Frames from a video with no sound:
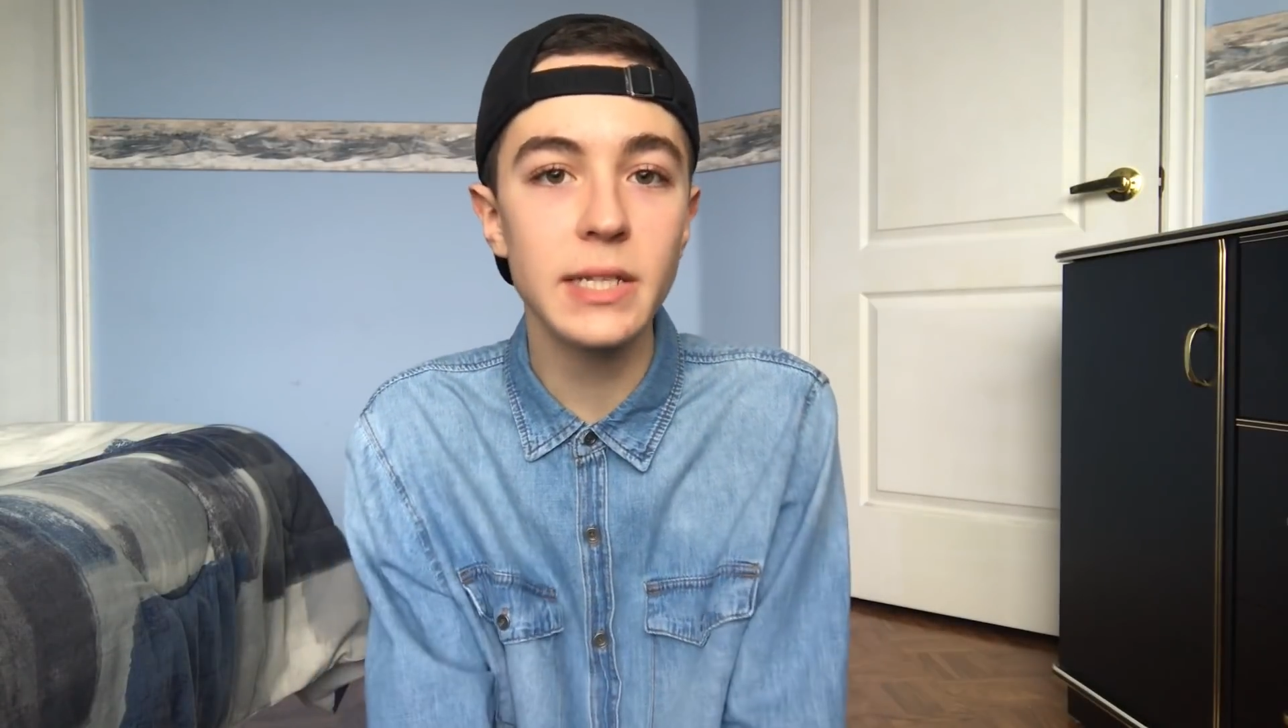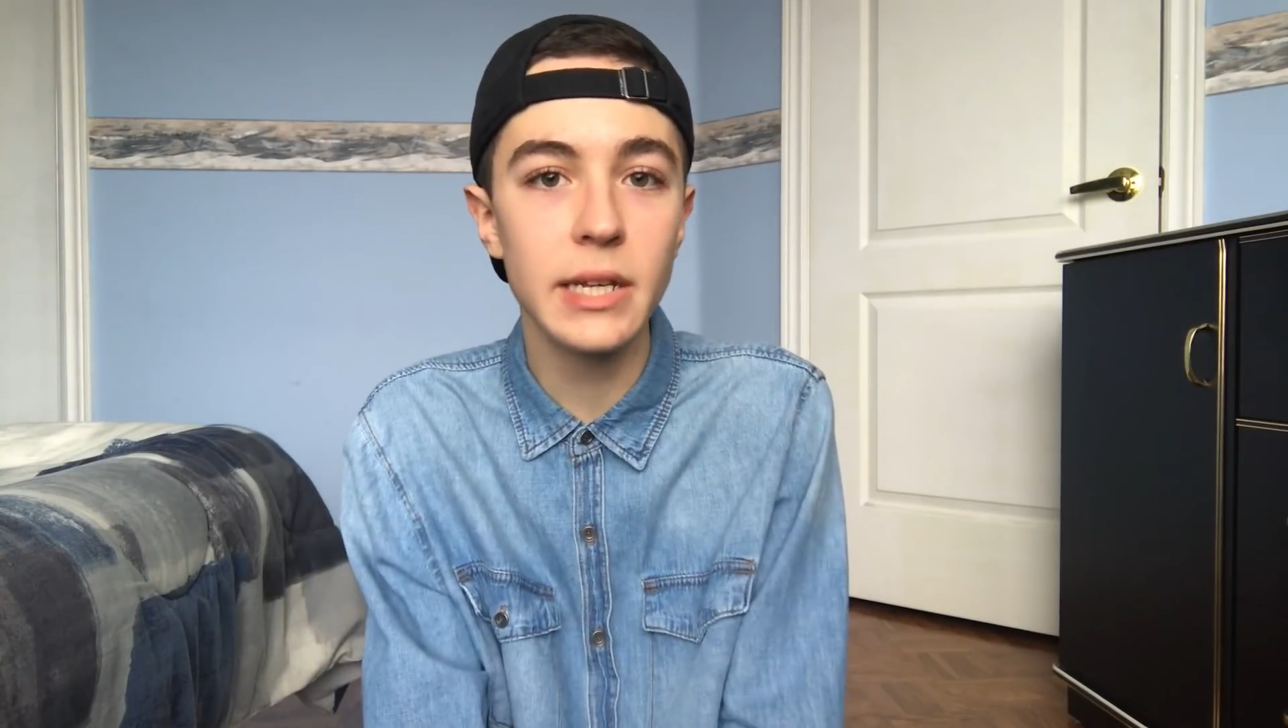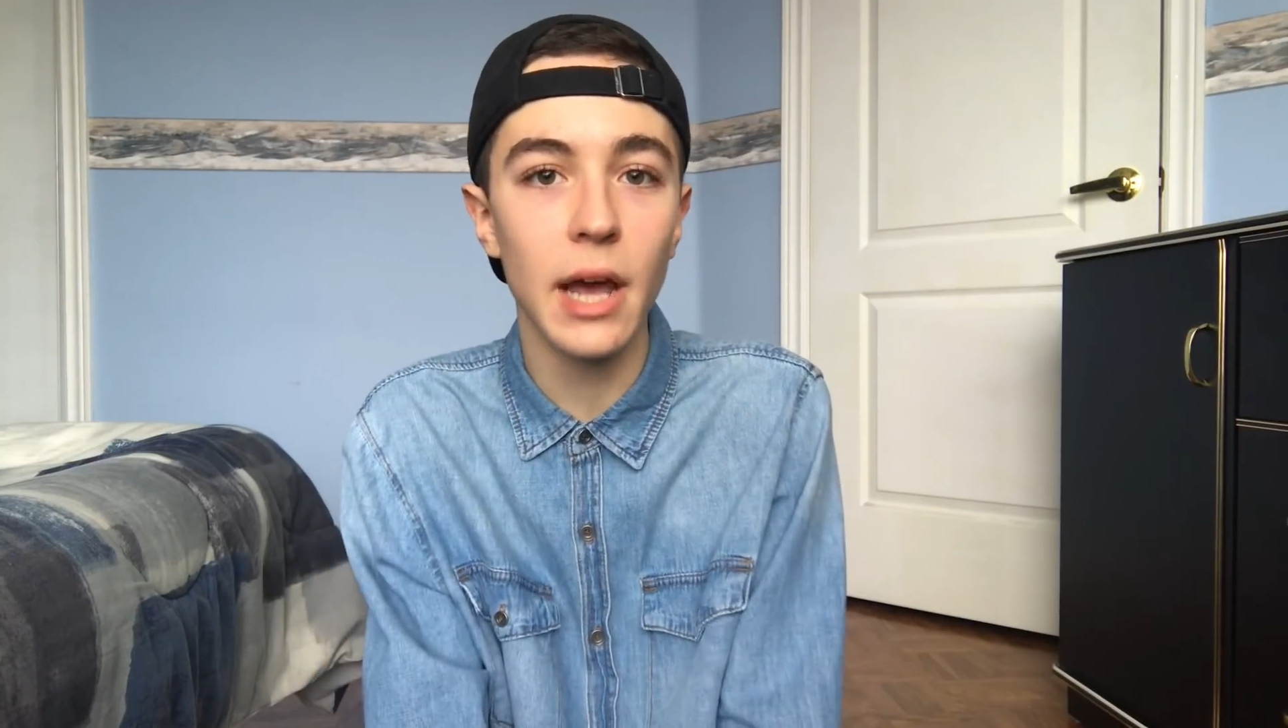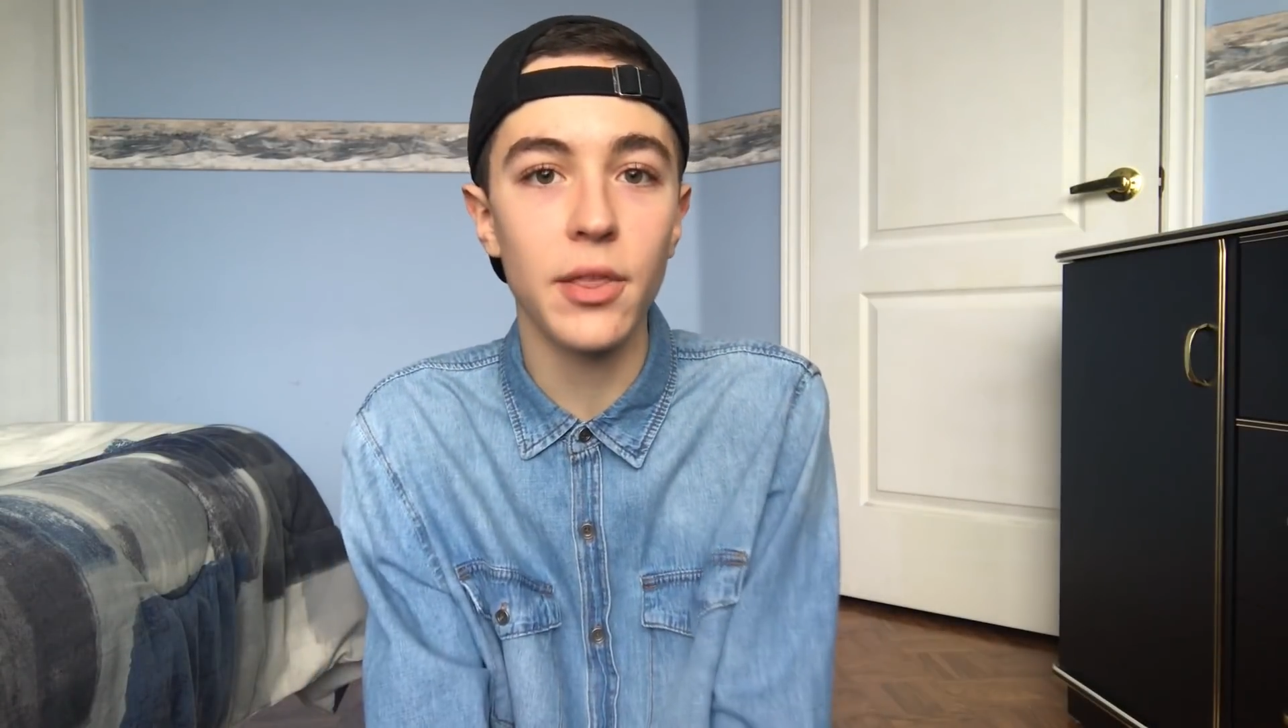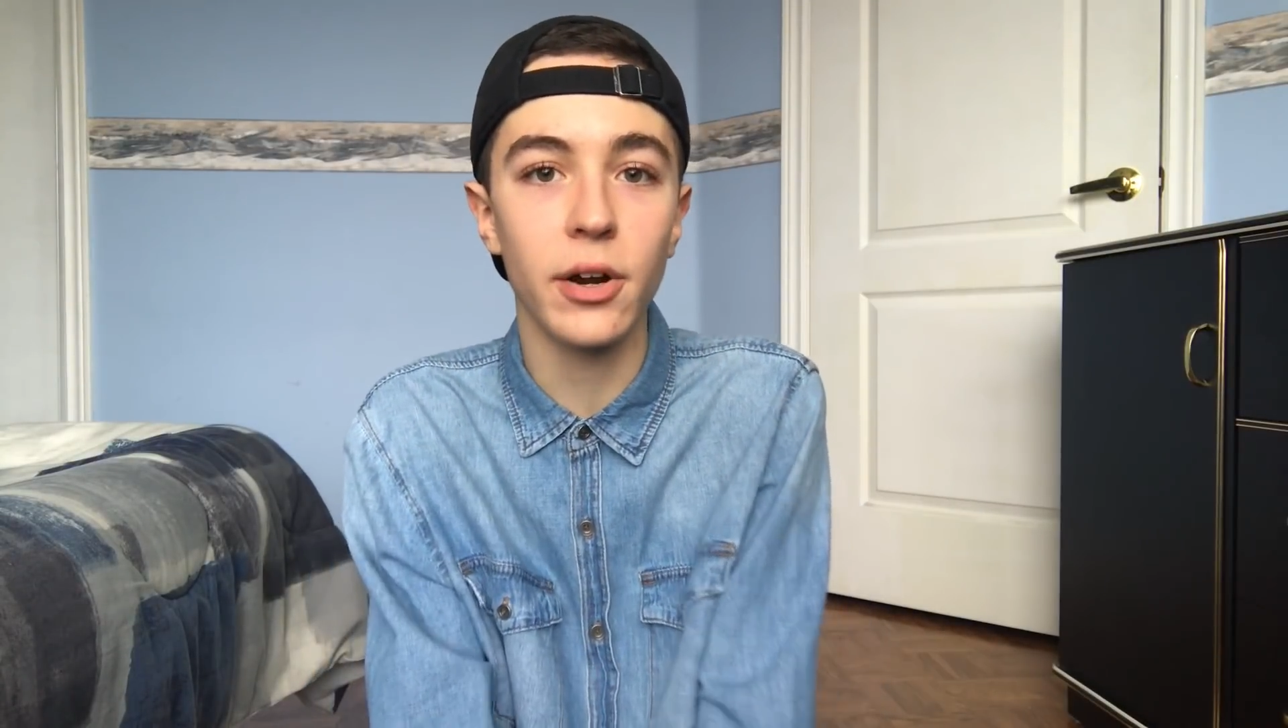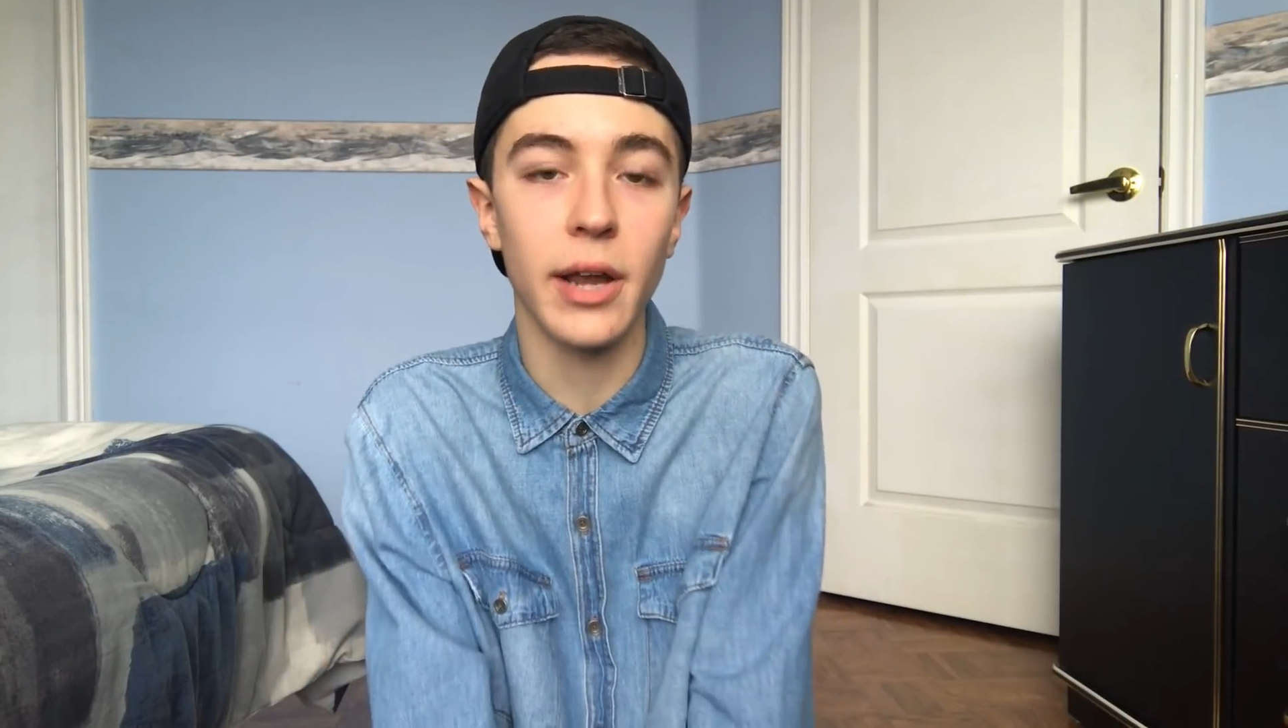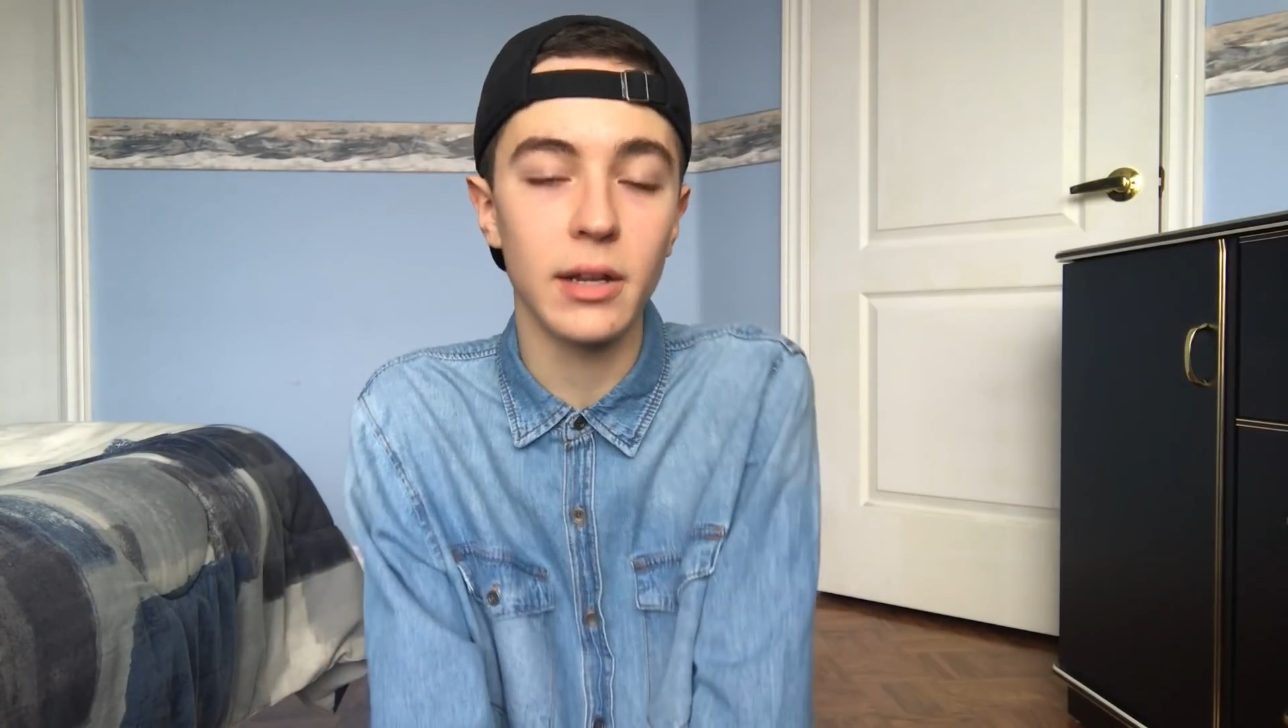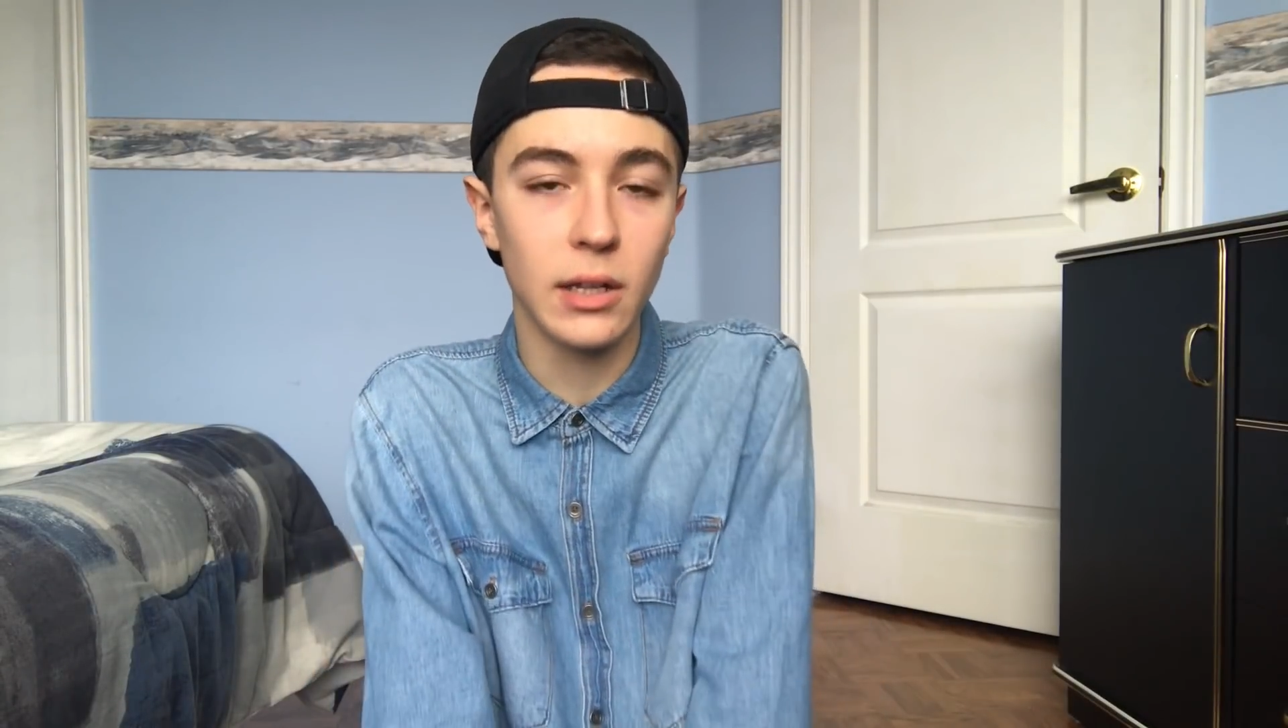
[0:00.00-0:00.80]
together in